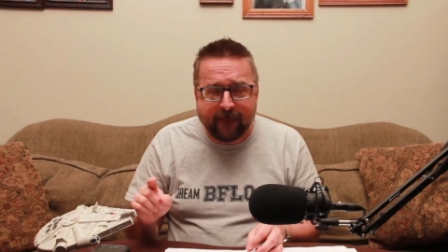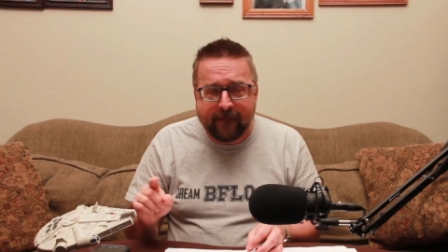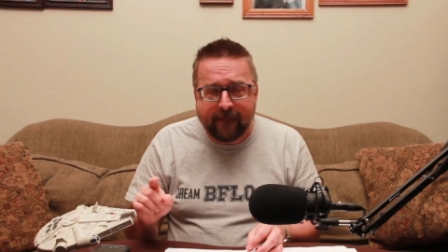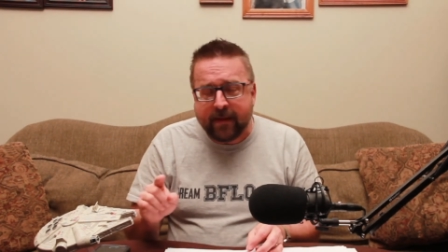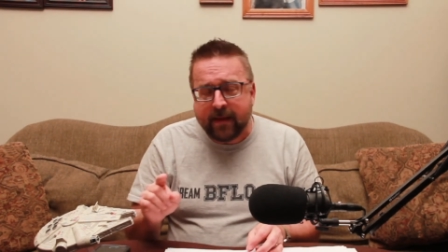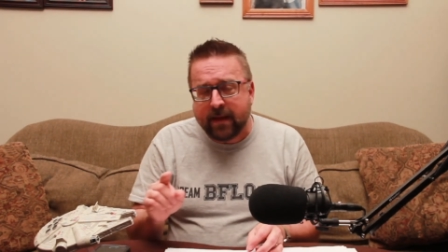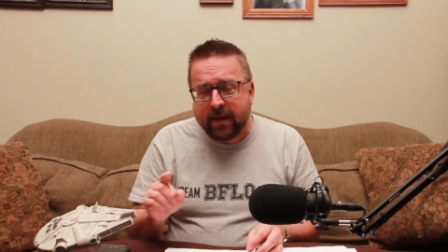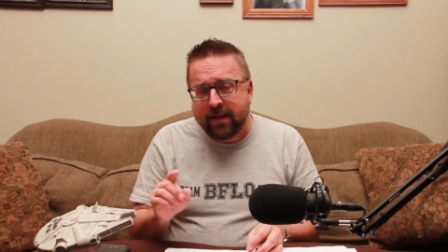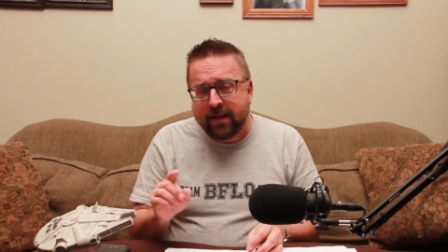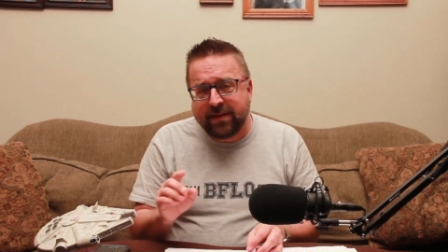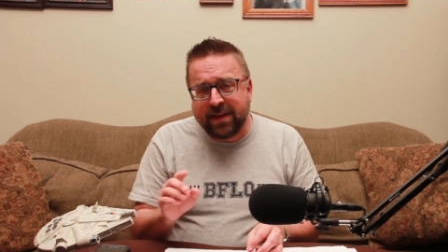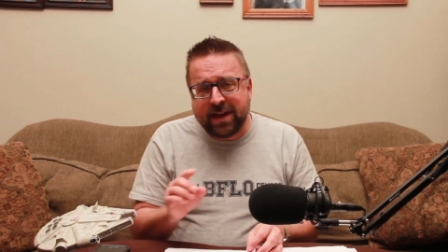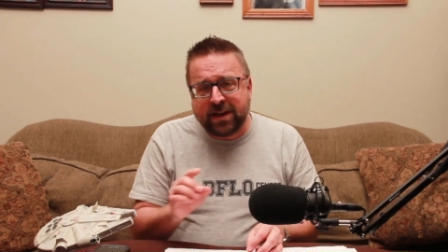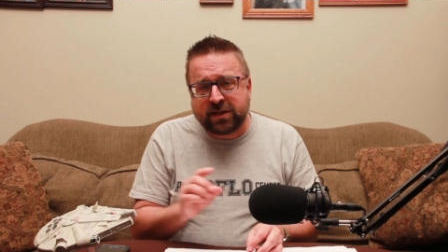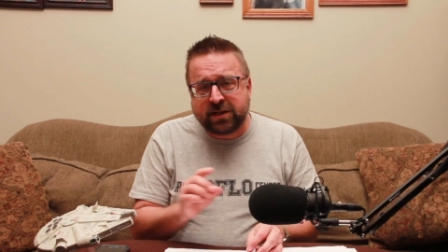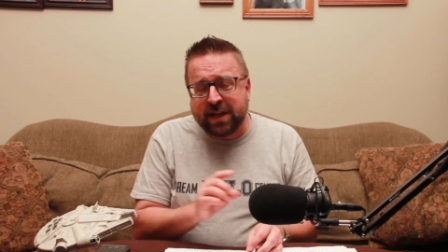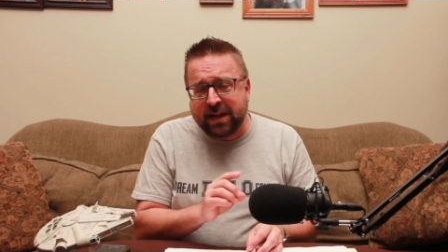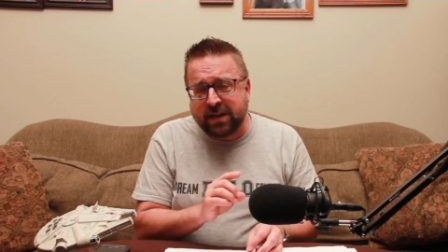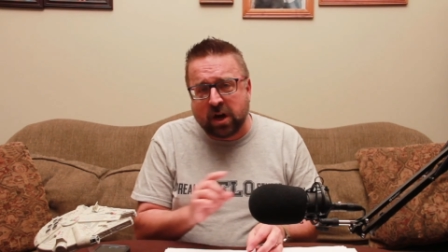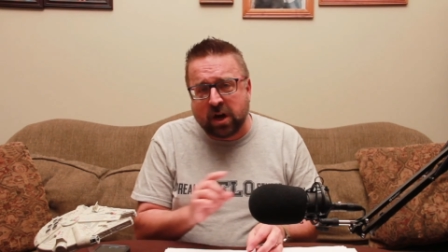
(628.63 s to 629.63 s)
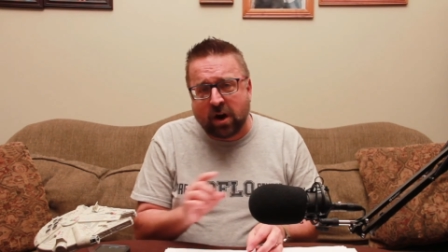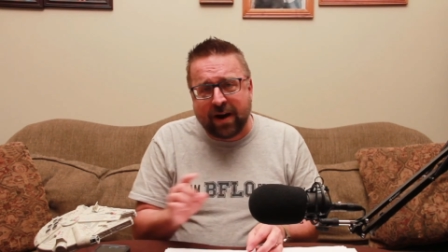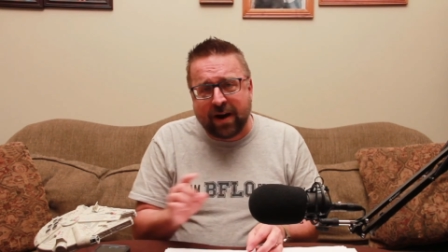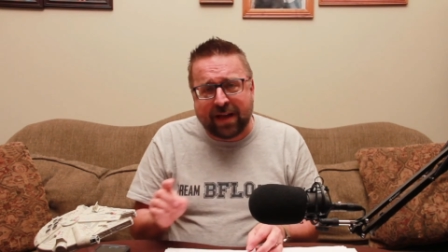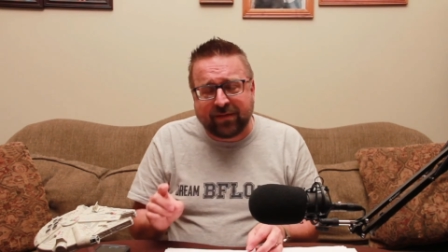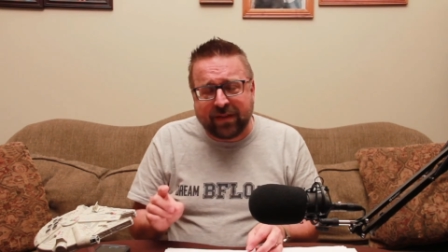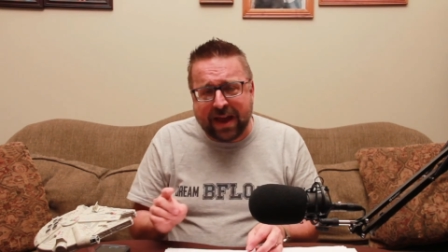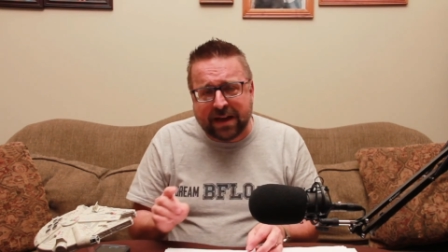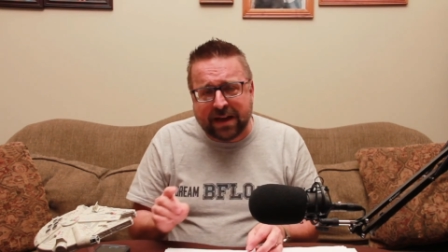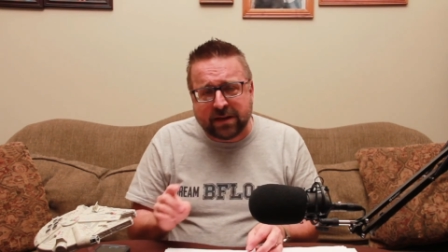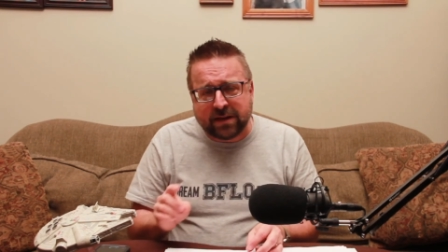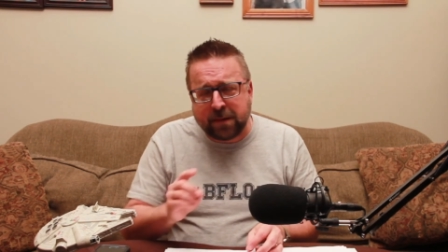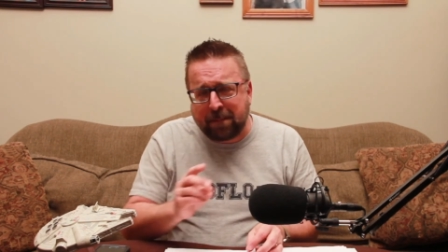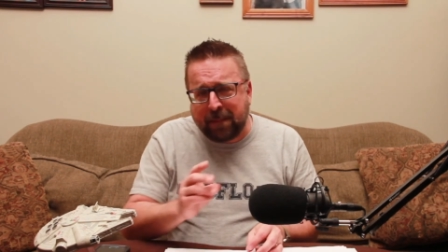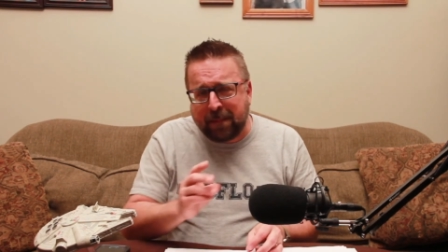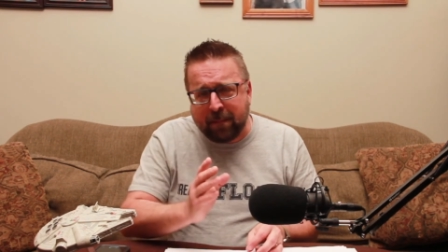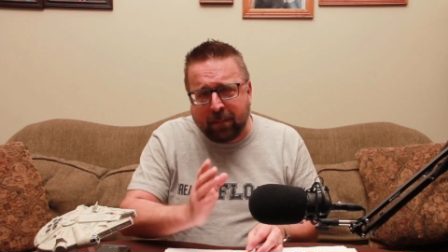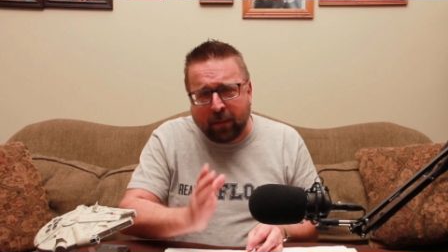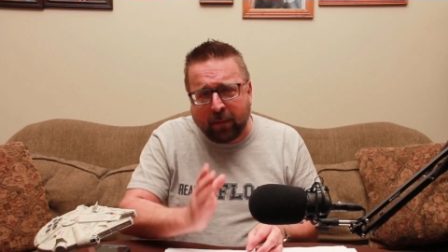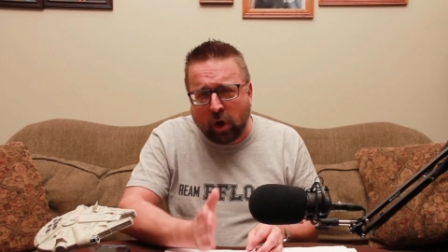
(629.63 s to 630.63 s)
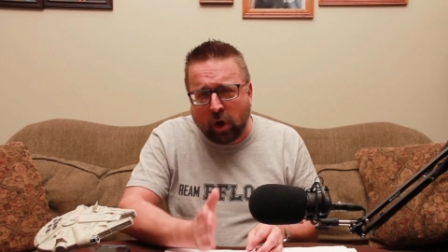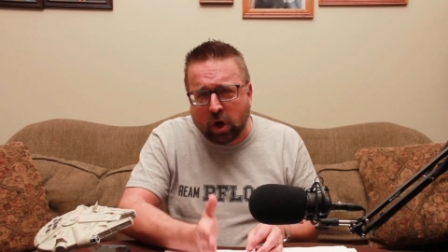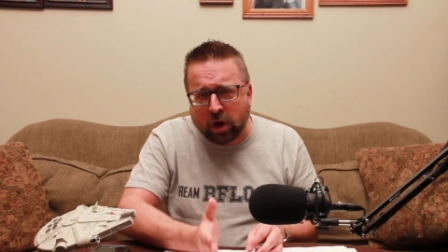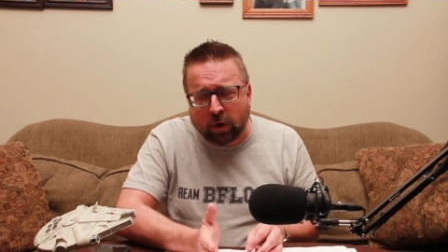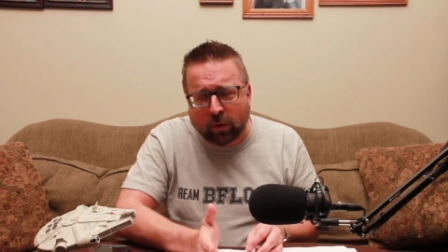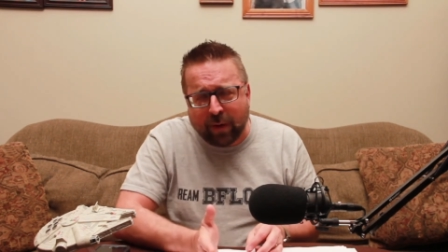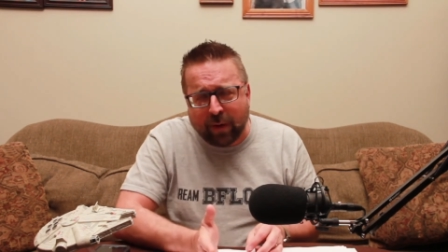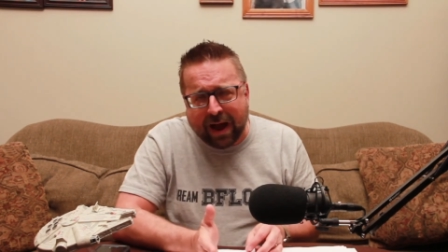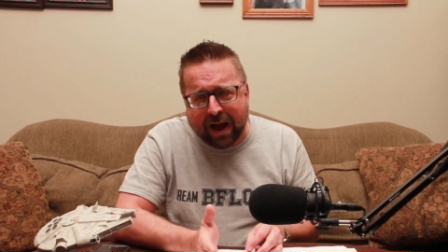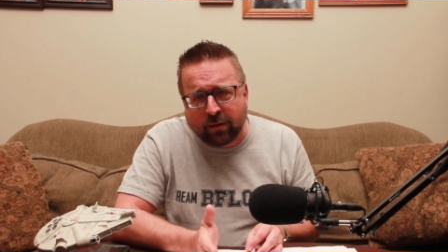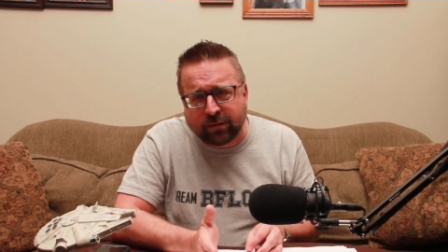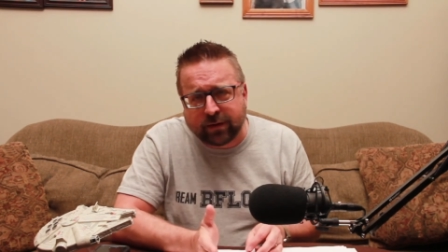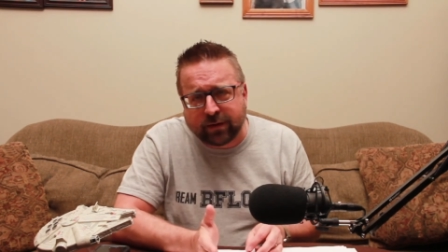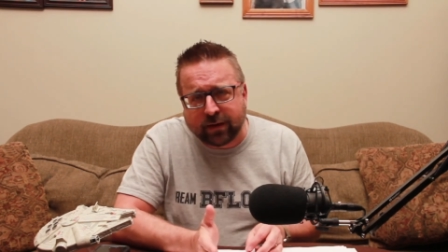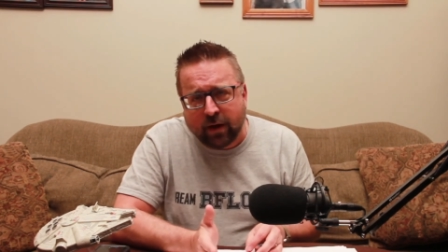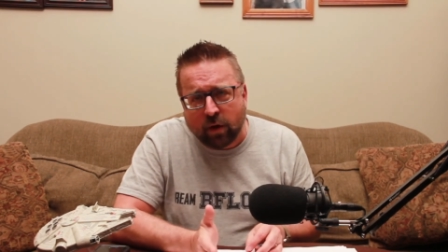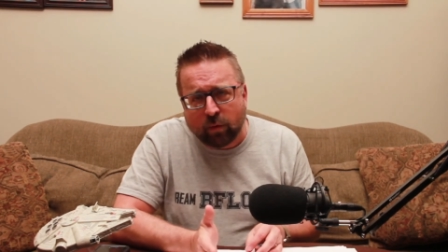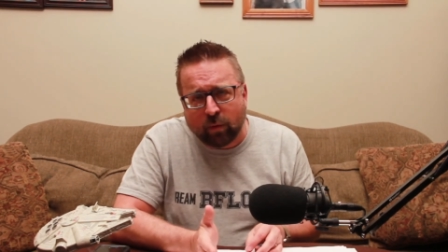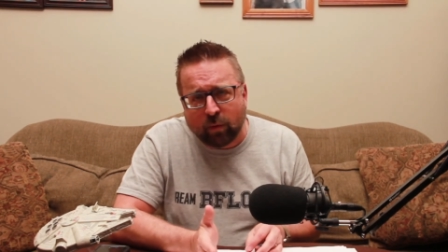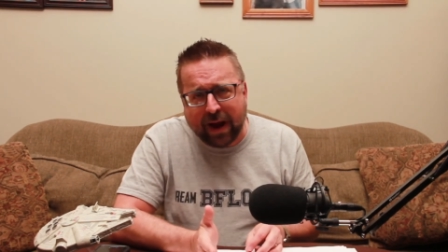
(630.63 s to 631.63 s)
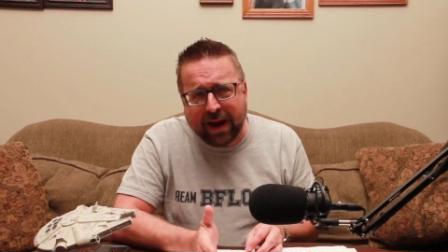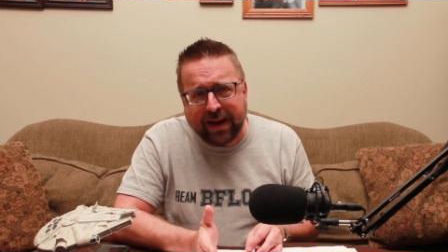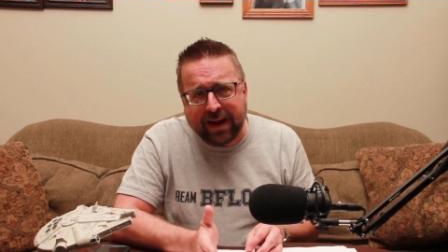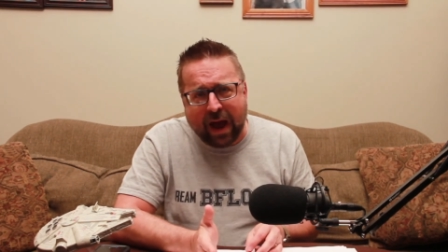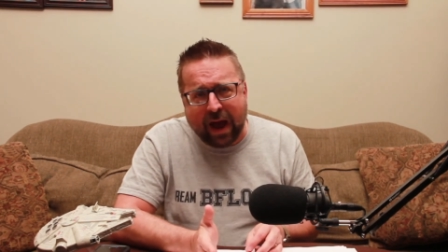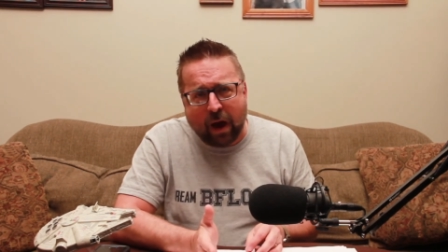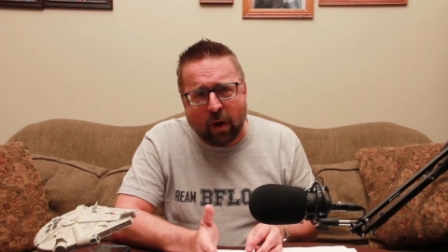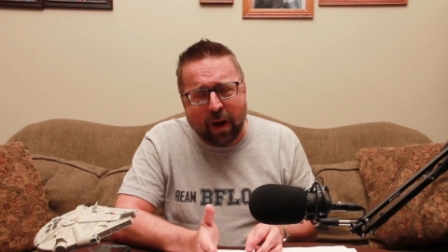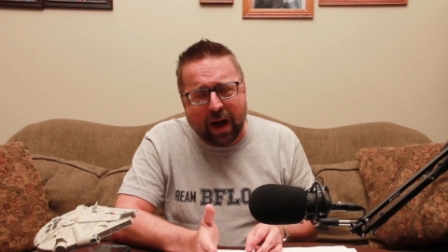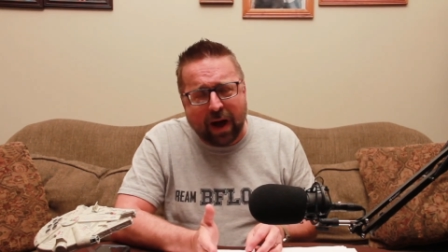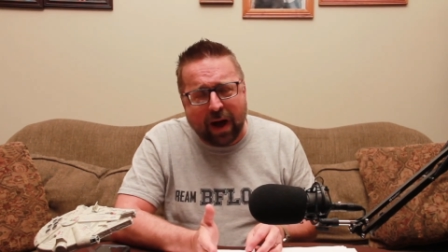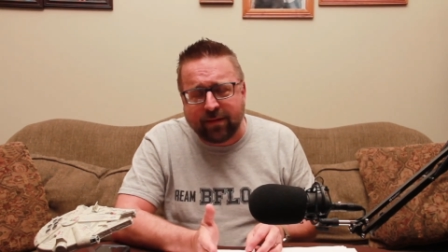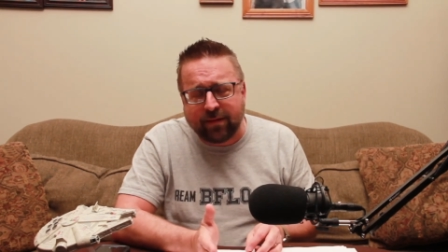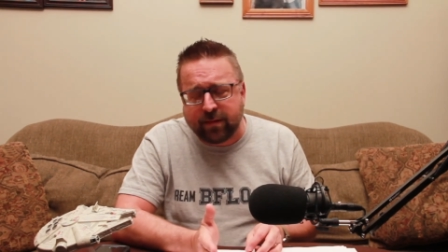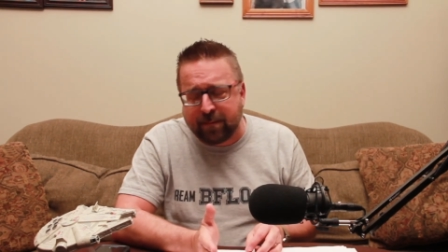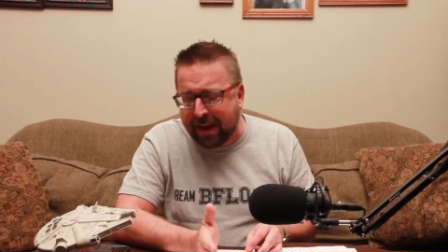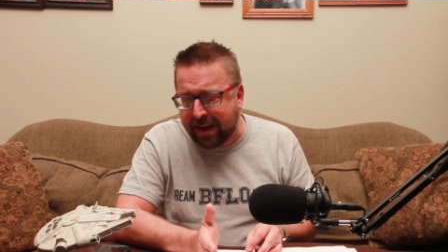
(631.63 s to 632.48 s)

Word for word: So these things are not the end. See, people look around right now.